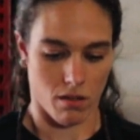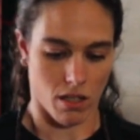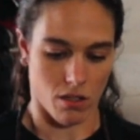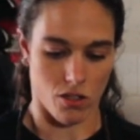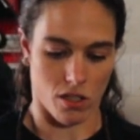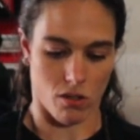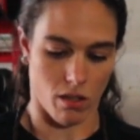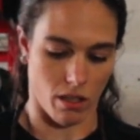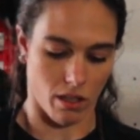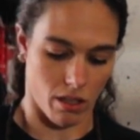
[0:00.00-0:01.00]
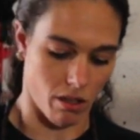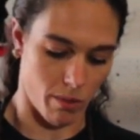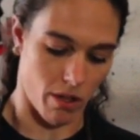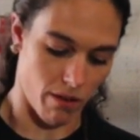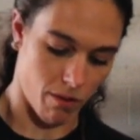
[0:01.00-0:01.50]
I just do a little
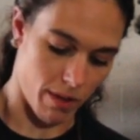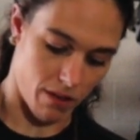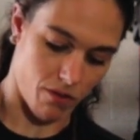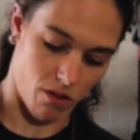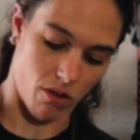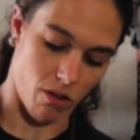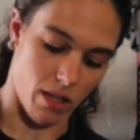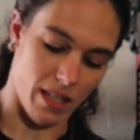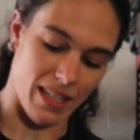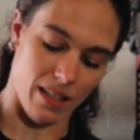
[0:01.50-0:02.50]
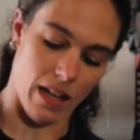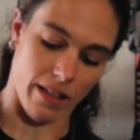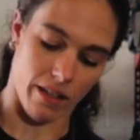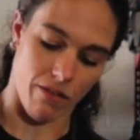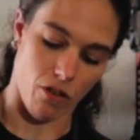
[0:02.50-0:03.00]
bit off the back for not
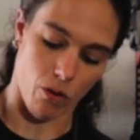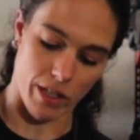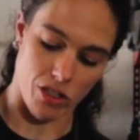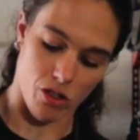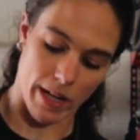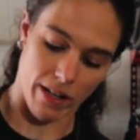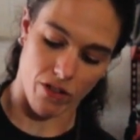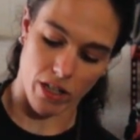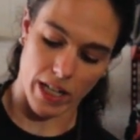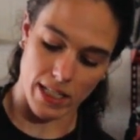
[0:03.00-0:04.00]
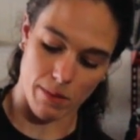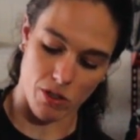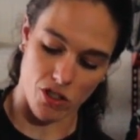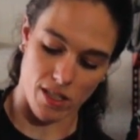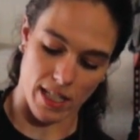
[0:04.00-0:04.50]
like a full racerback for guys,
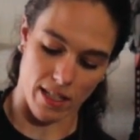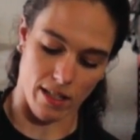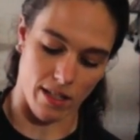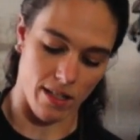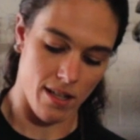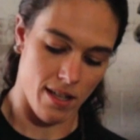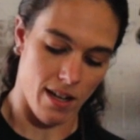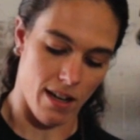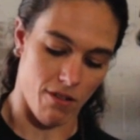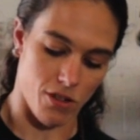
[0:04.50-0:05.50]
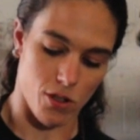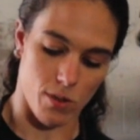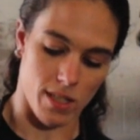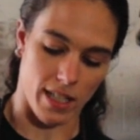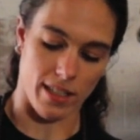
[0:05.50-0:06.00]
but just like a ever so
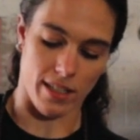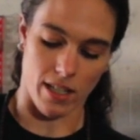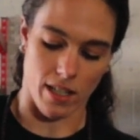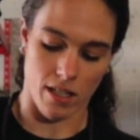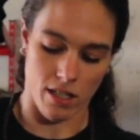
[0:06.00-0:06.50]
slightly,